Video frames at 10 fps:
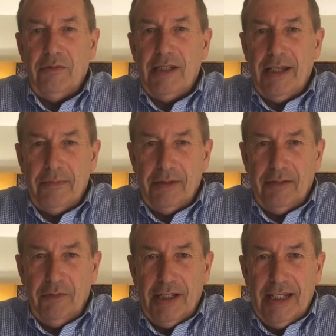We
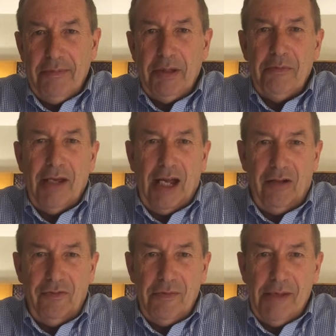keep them
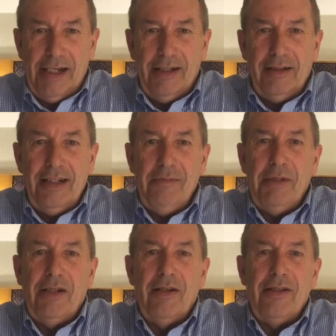alphabetically
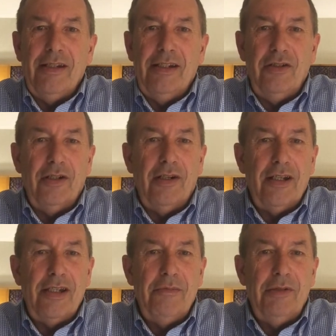because in your
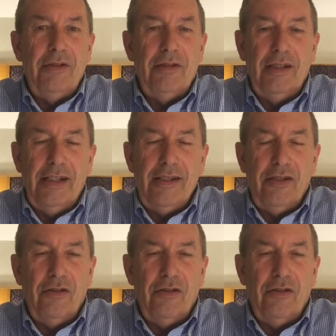customer list,